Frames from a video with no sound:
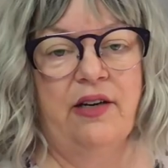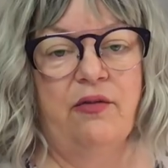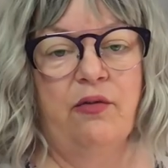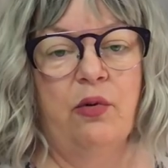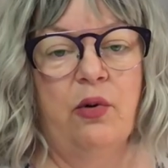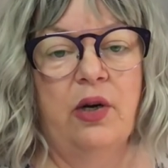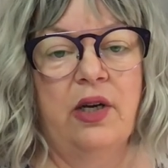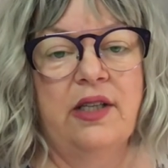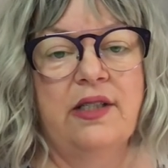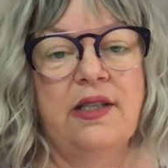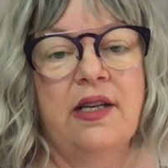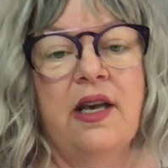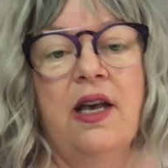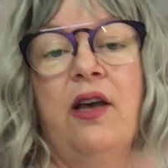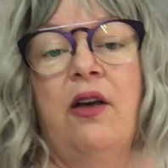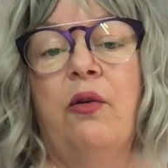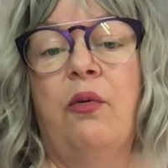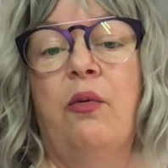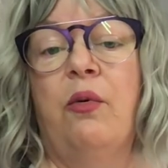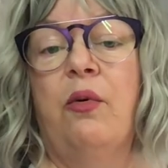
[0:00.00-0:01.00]
of Wands,
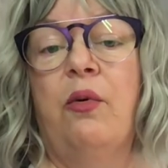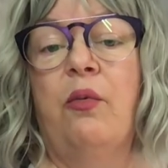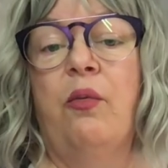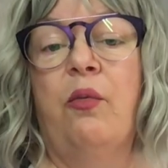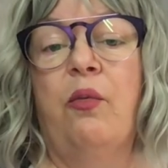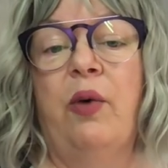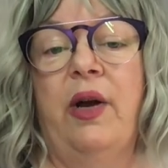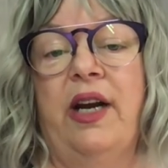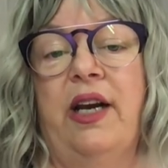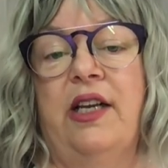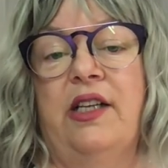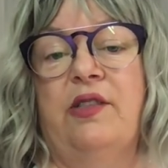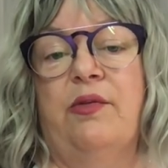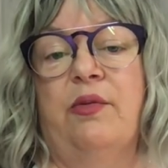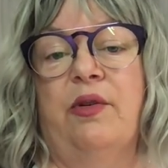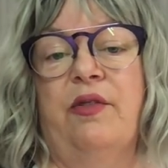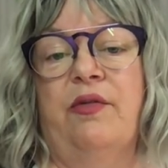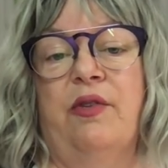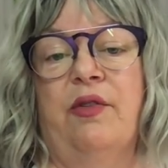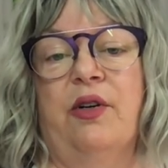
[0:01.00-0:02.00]
when it's
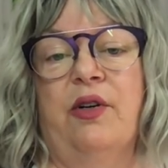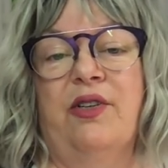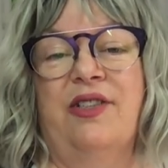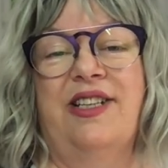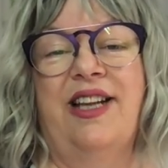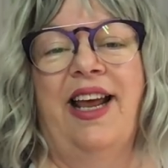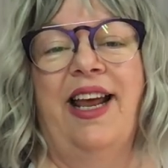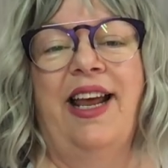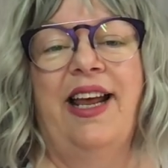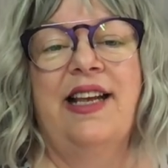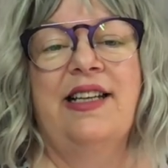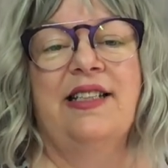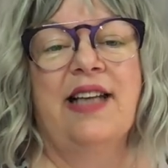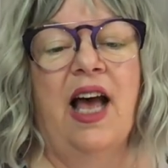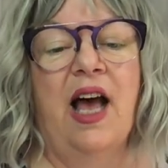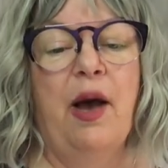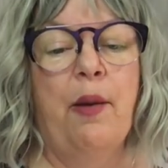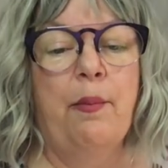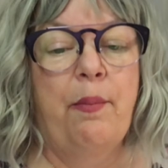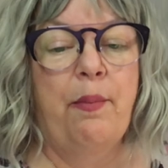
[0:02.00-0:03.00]
reversed, is
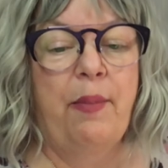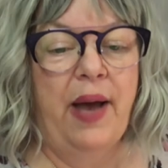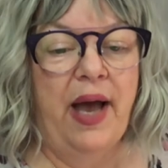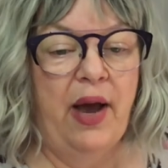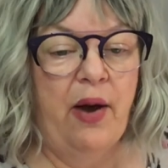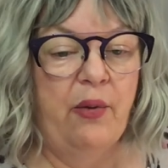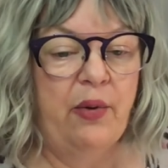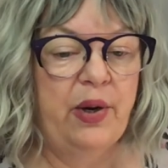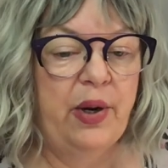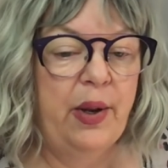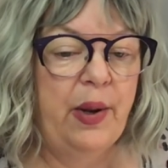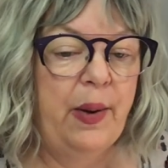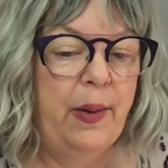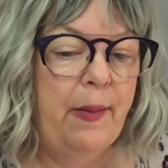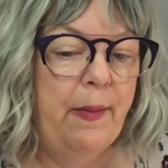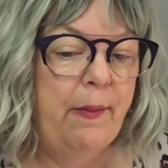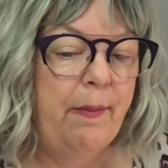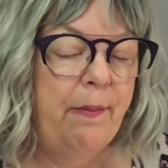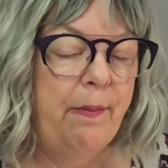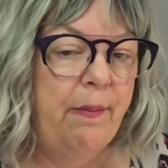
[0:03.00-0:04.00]
about
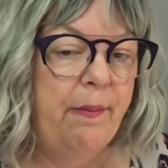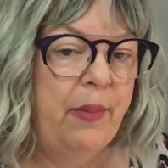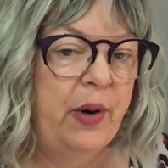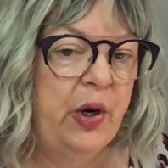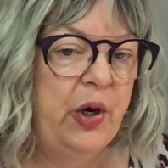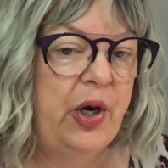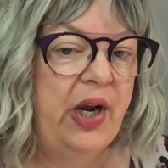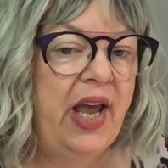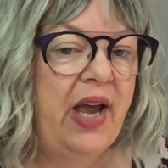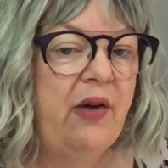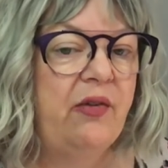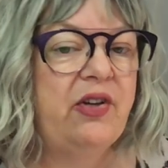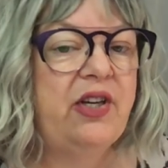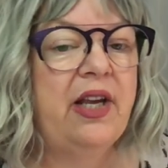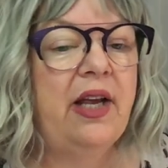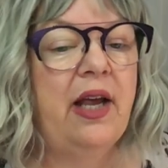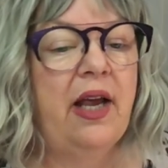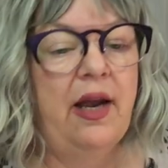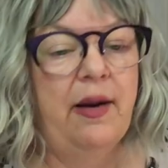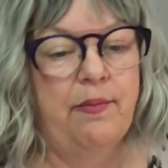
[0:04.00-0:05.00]
burnout
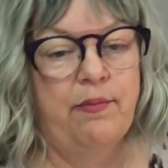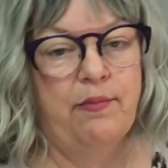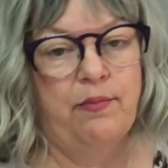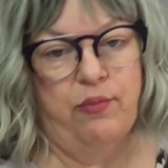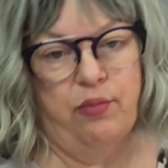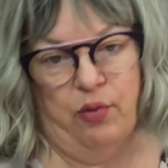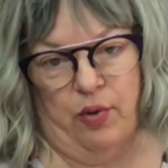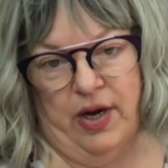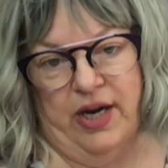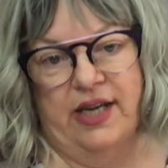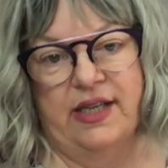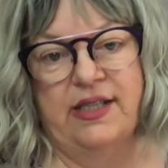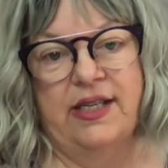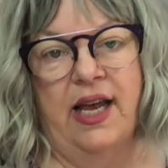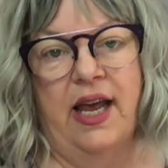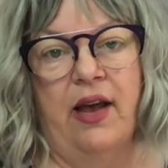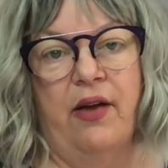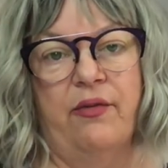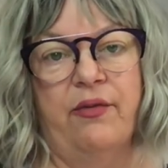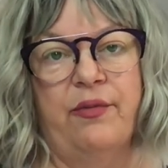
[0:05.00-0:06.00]
and
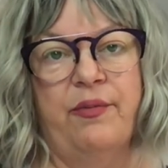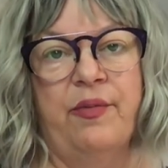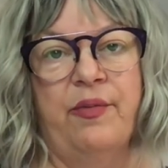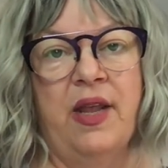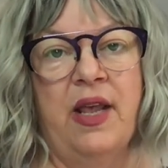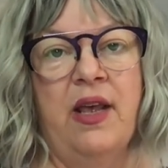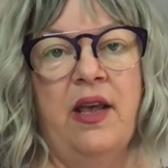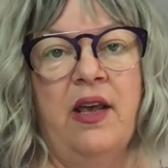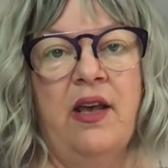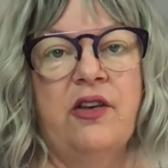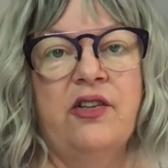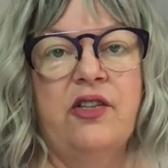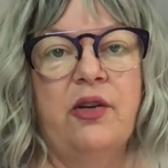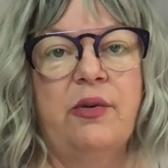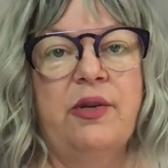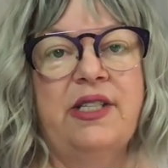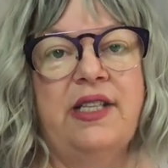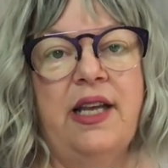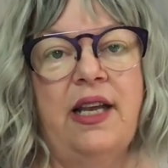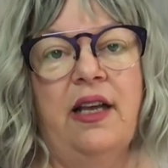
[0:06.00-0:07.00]
breakdown. So
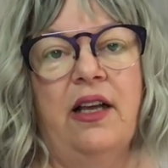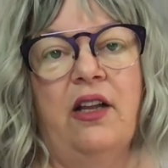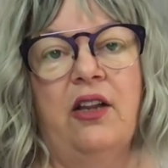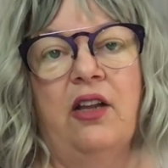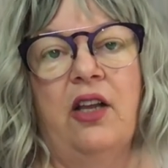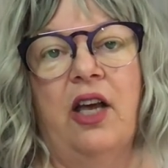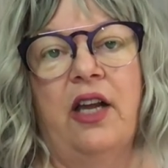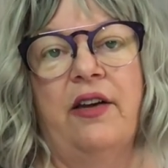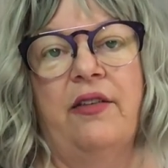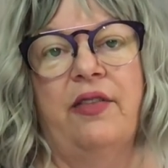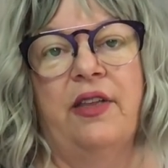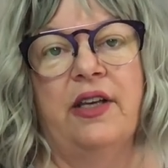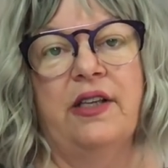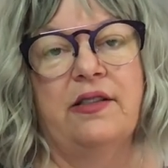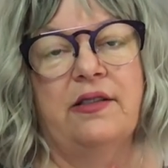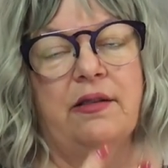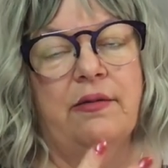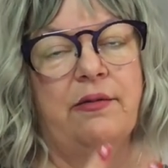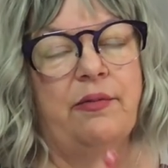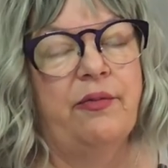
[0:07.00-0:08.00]
we're seeing a lot of
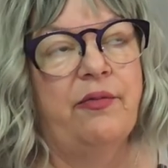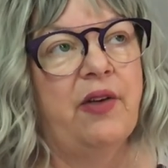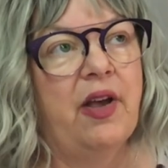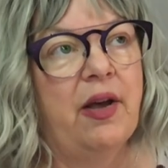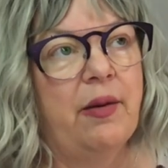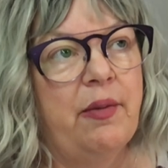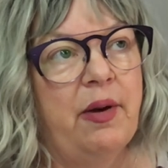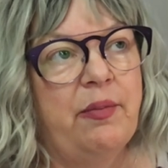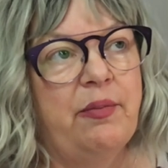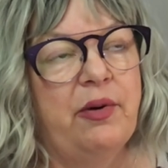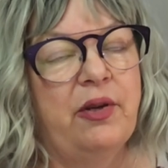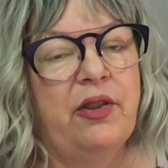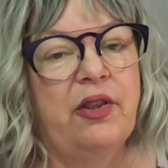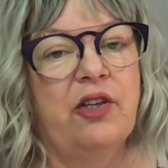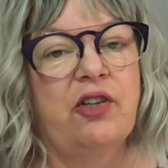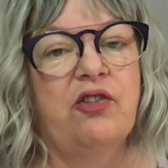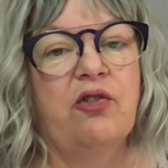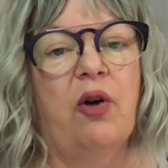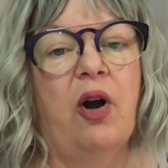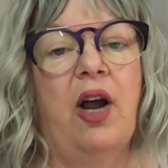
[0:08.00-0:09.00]
things come up with
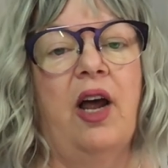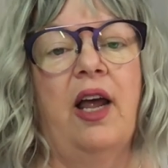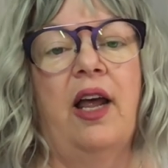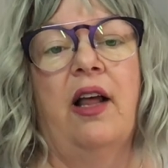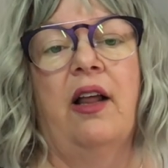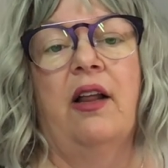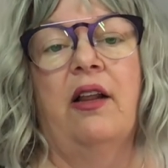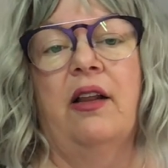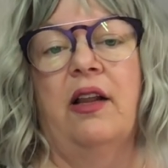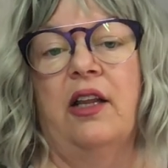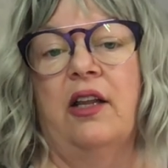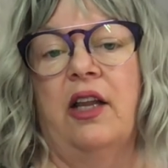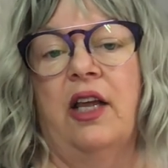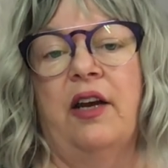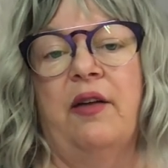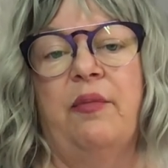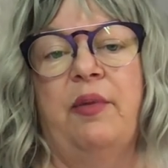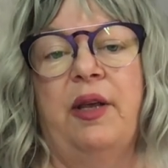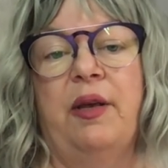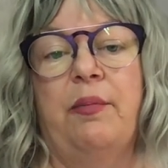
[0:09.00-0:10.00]
the trial, a
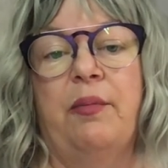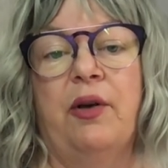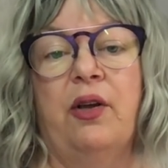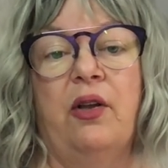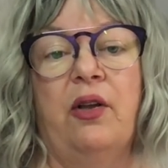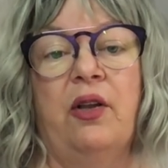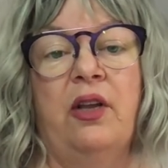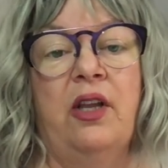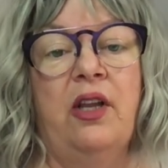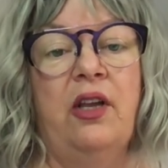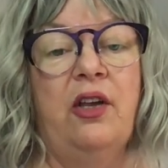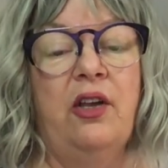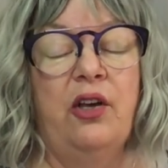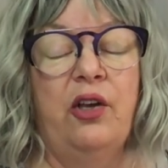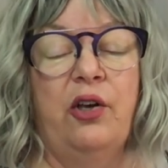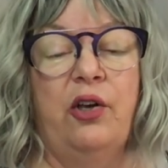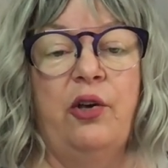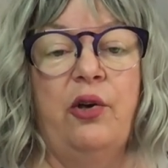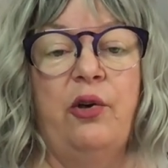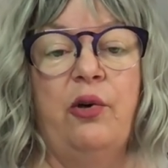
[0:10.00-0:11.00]
lot of people
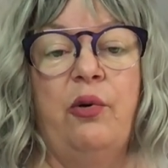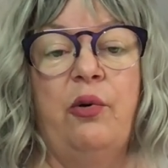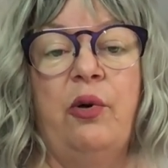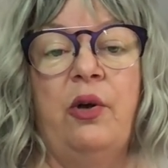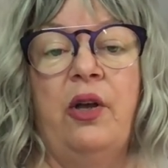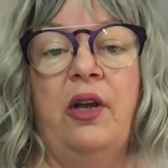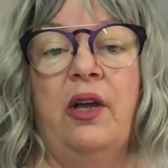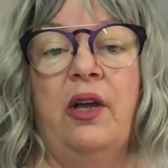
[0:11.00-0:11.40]
who